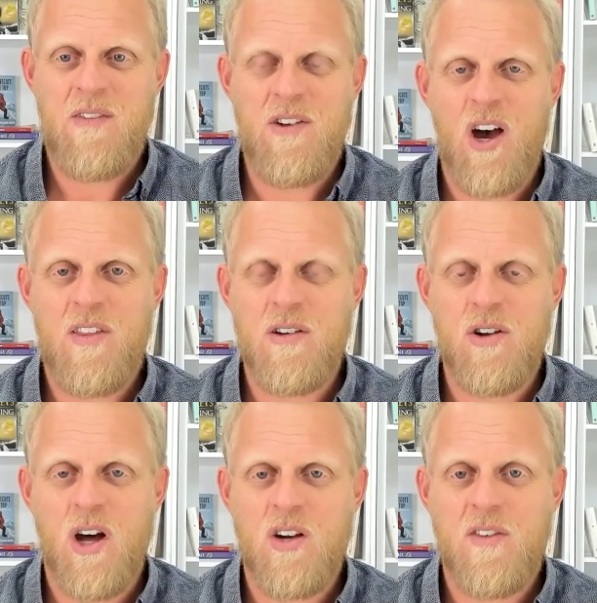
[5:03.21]
neither
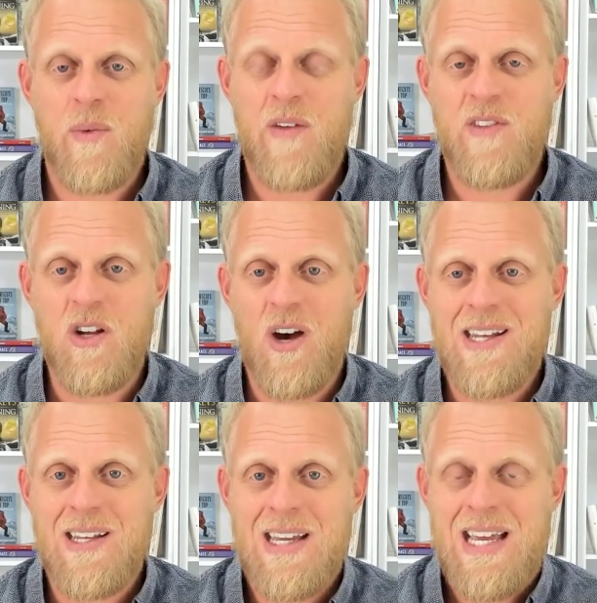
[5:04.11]
neither of them have
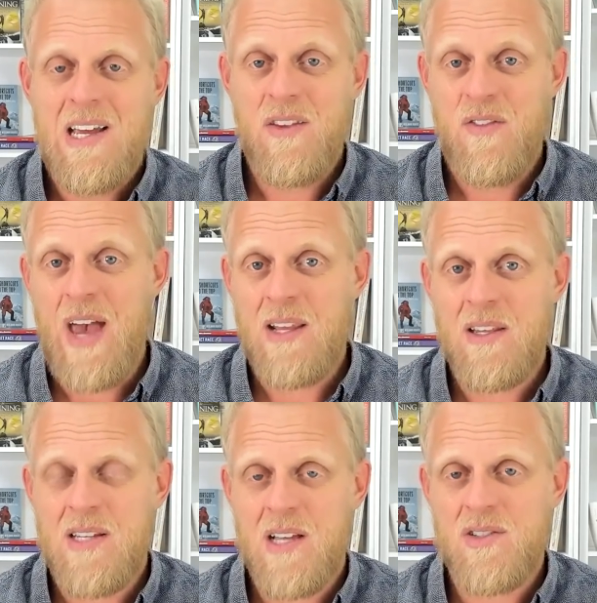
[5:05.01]
denied the fact
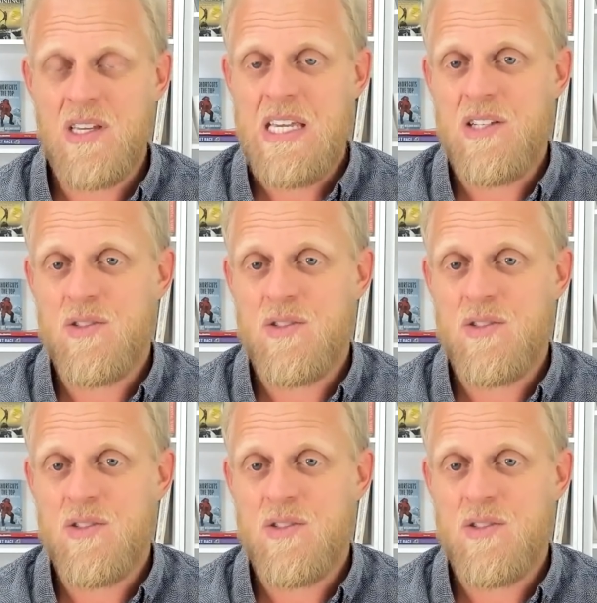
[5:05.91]
that Tesla is